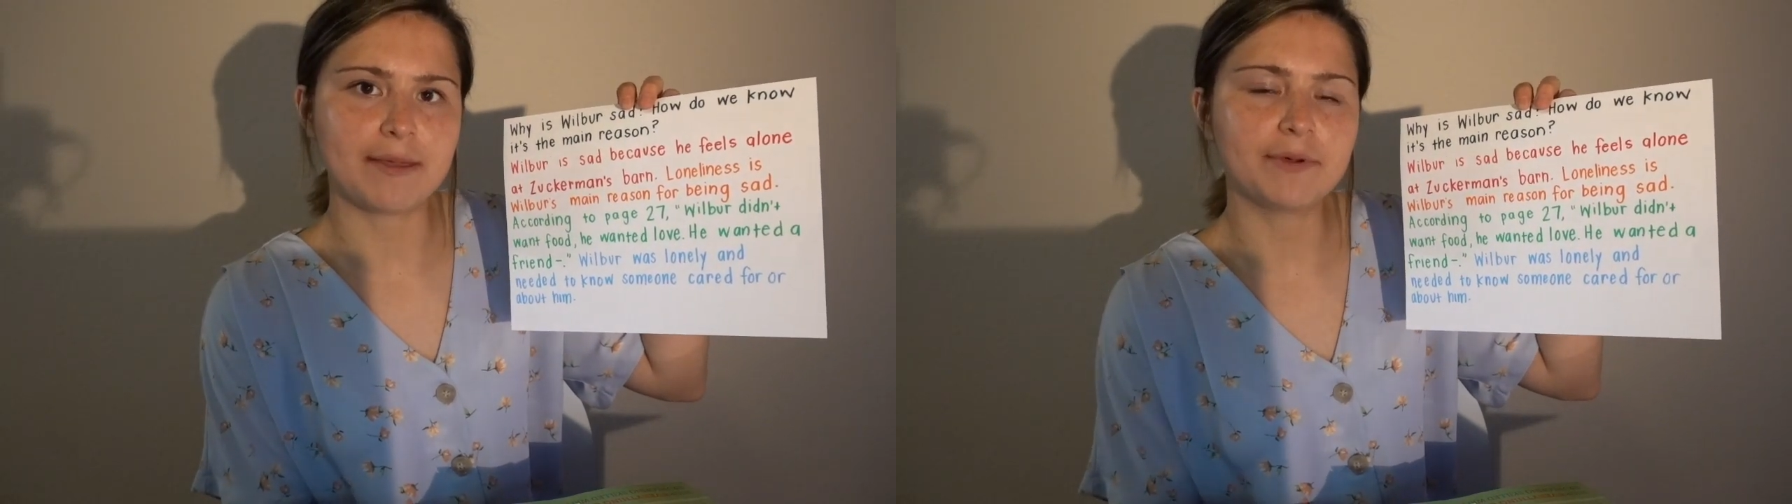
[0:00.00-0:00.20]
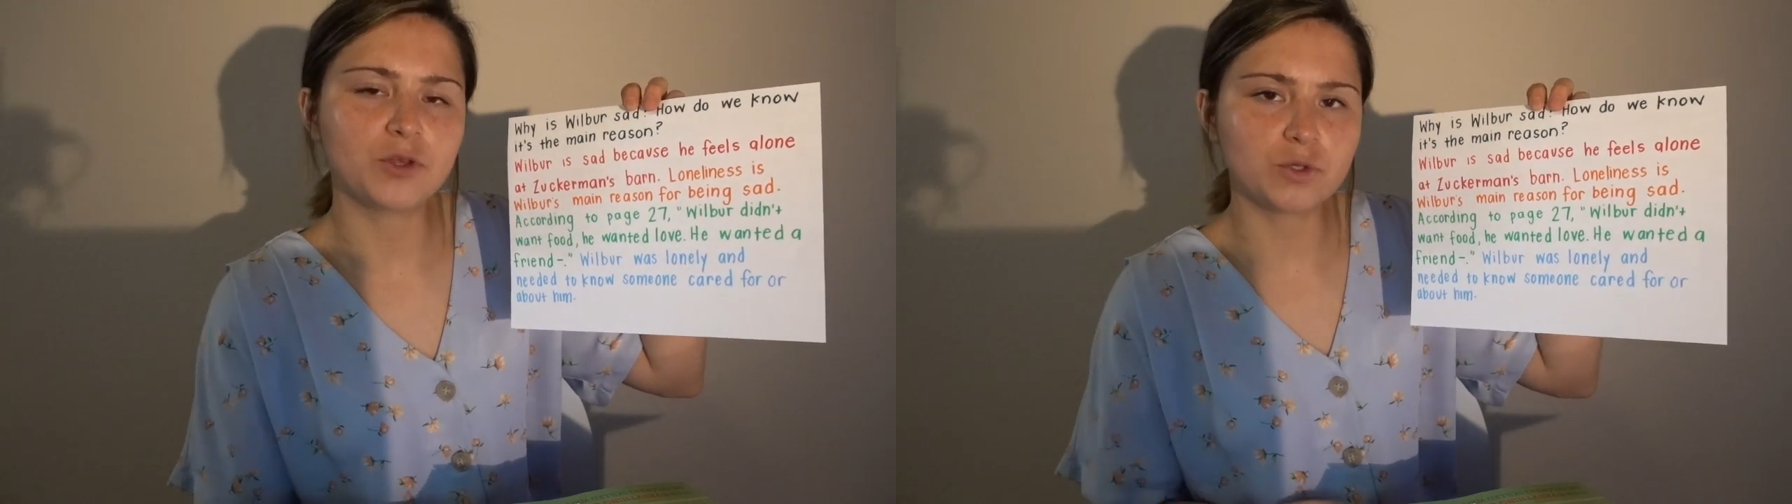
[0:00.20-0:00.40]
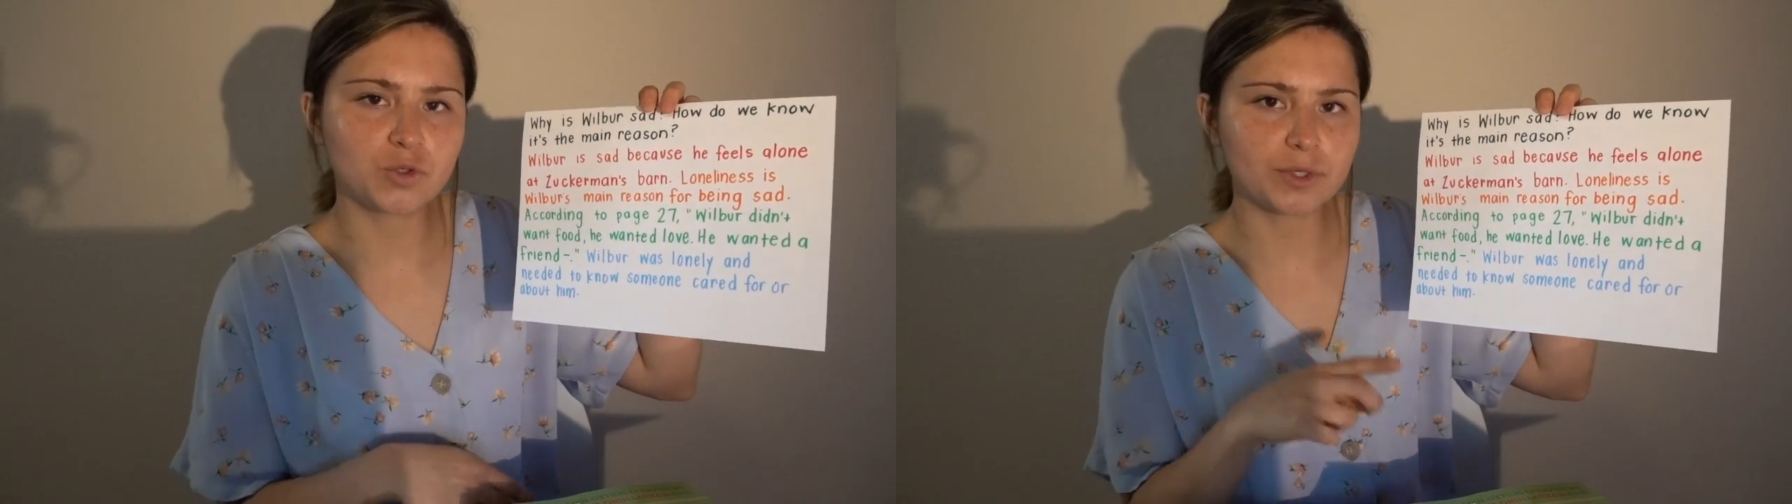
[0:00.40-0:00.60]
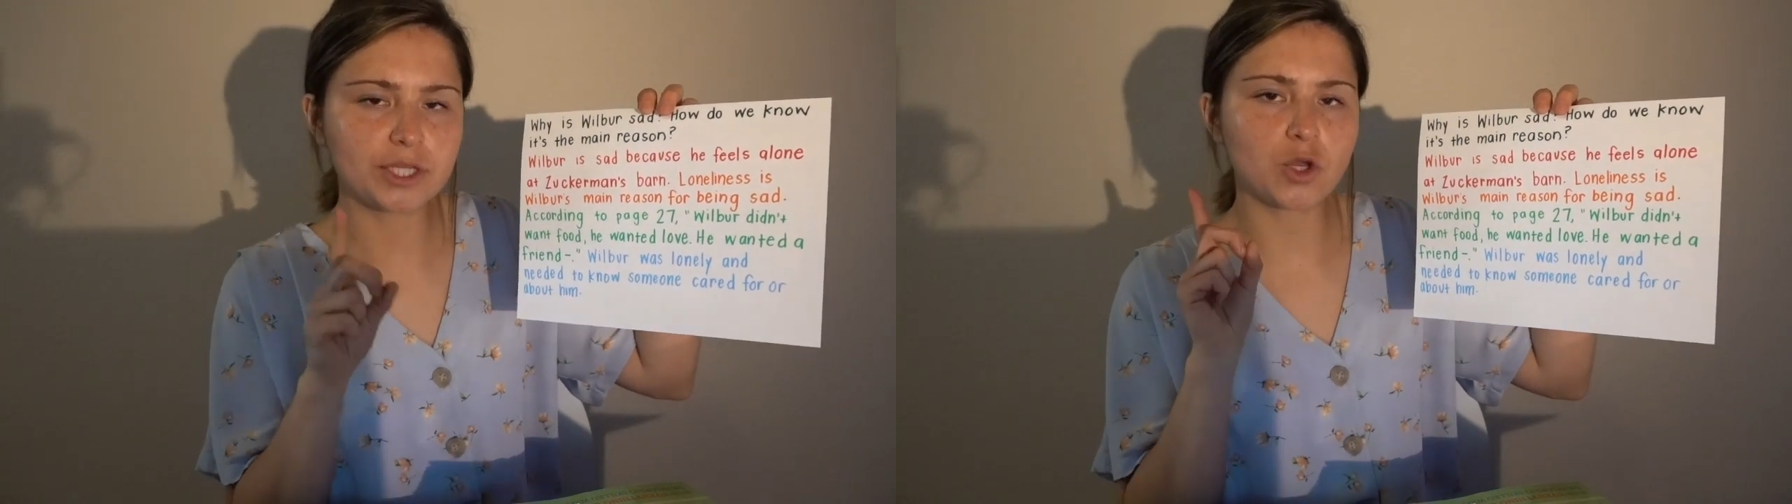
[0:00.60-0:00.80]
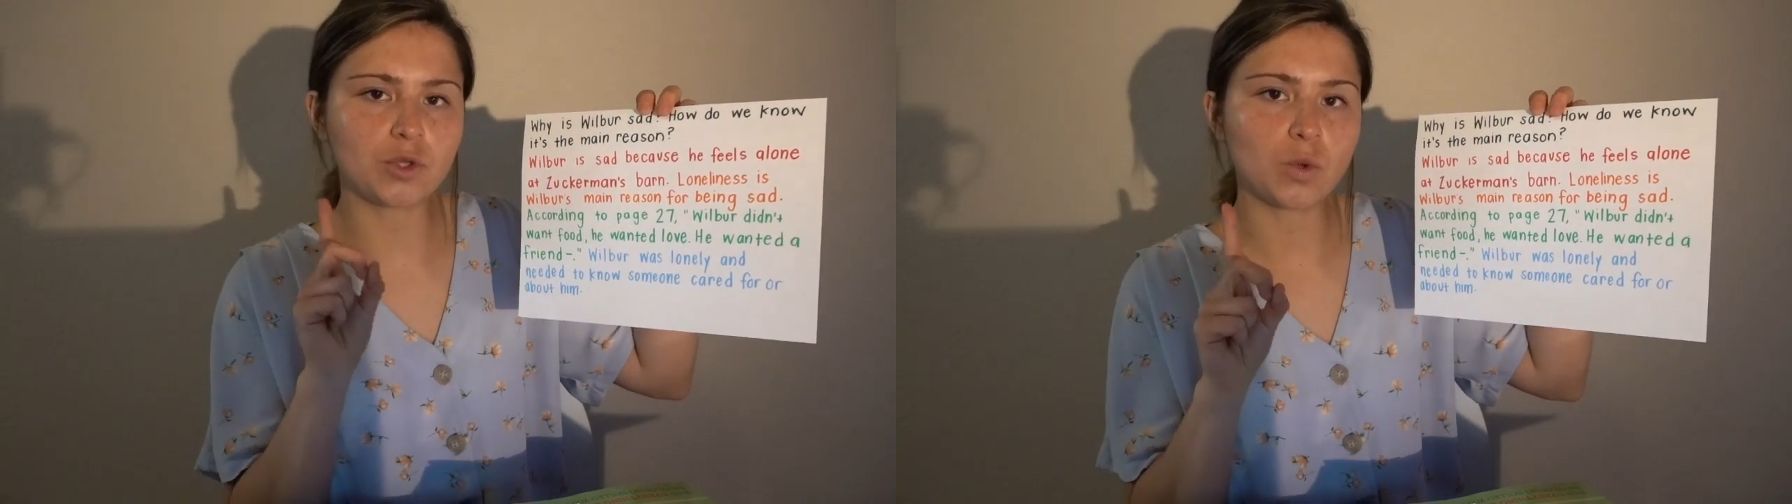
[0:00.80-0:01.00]
but there was
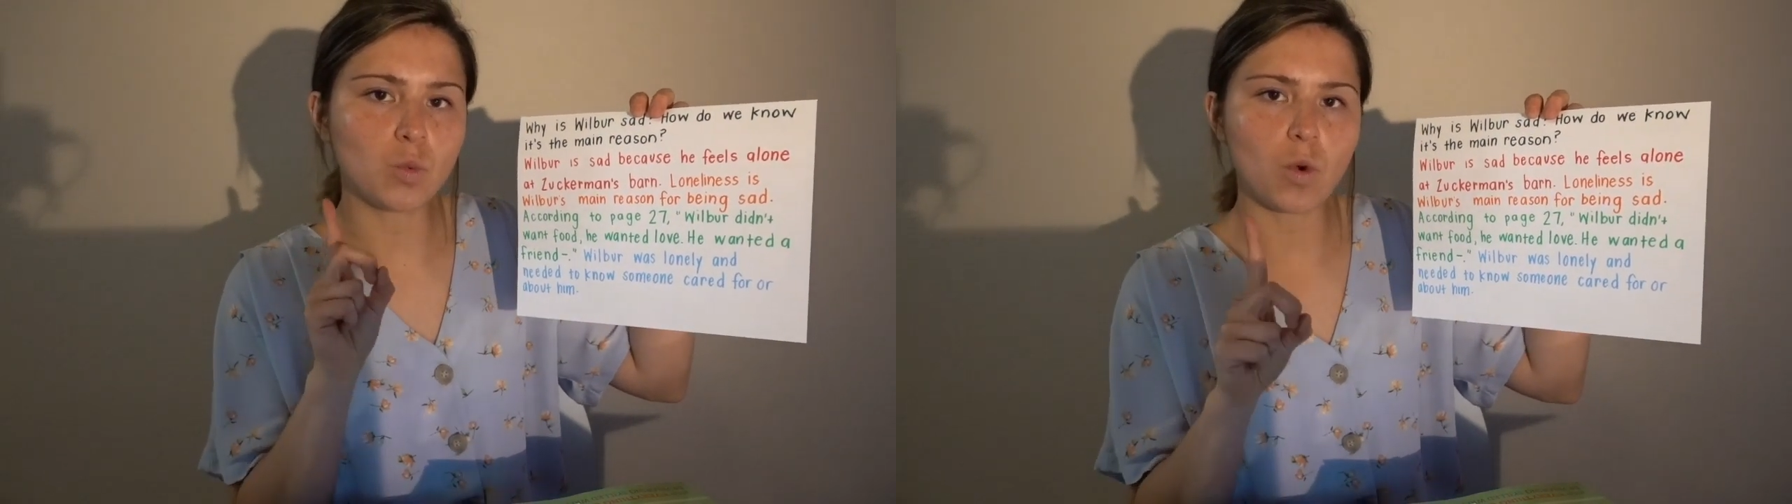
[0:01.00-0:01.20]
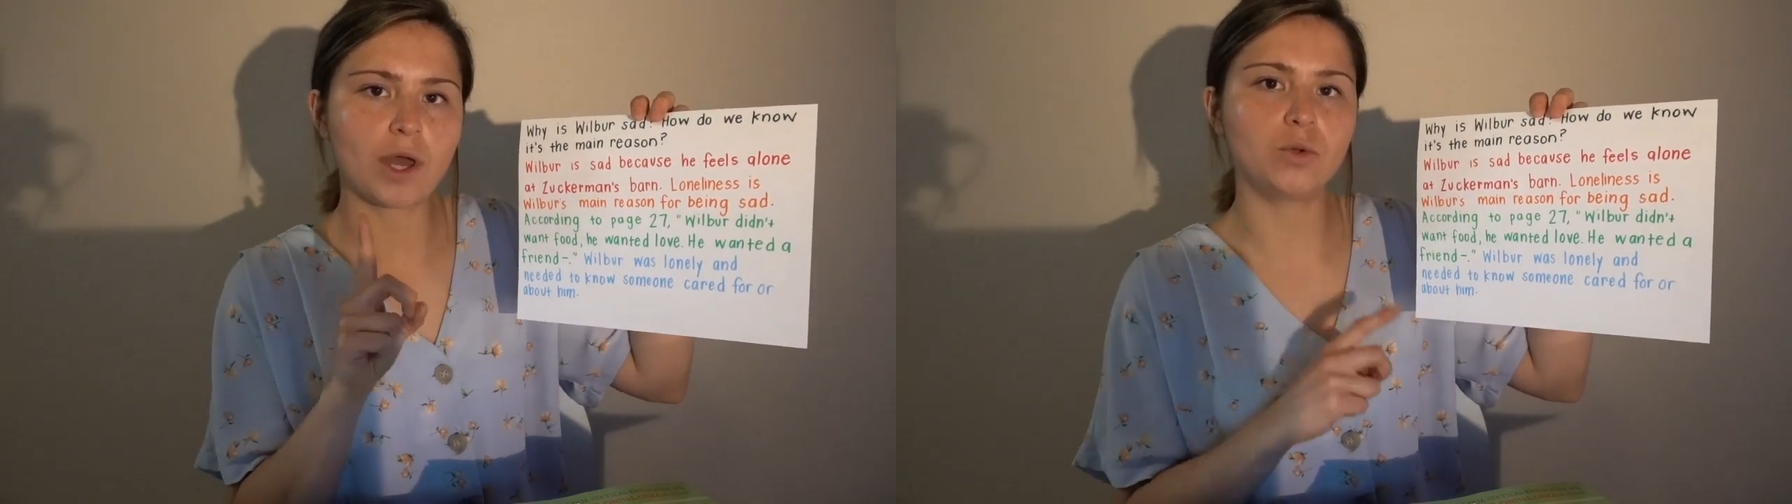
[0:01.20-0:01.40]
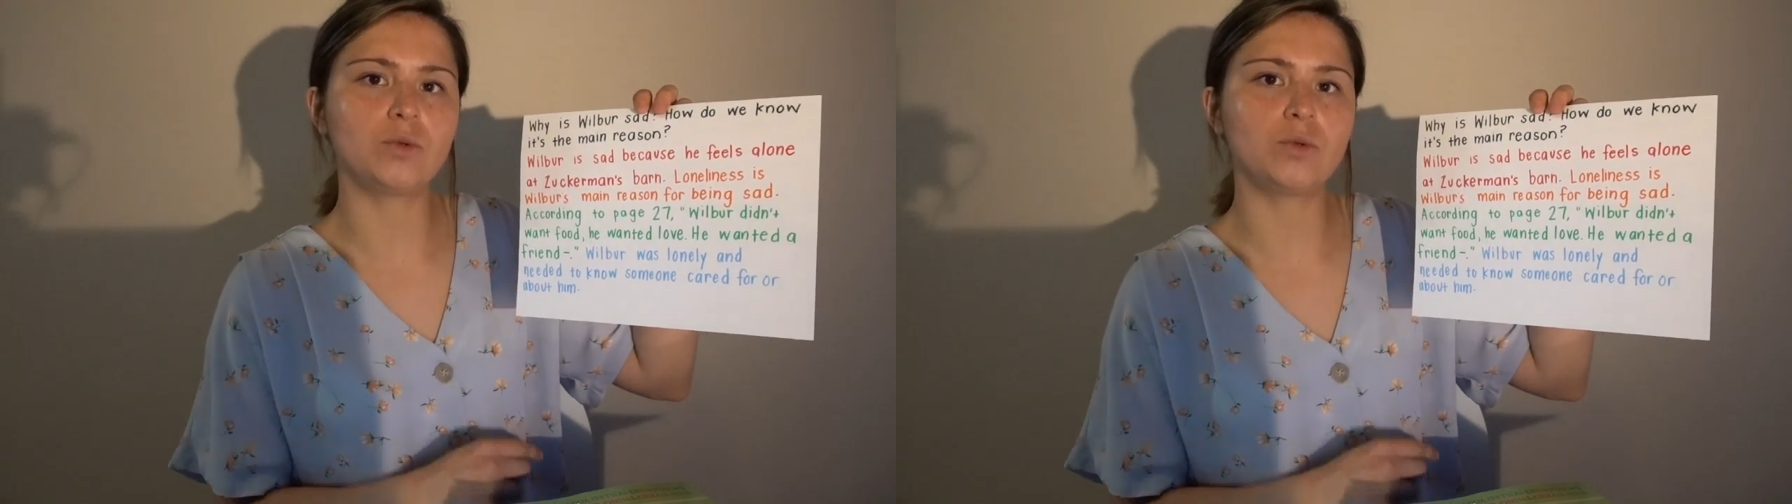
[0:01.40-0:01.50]
really only one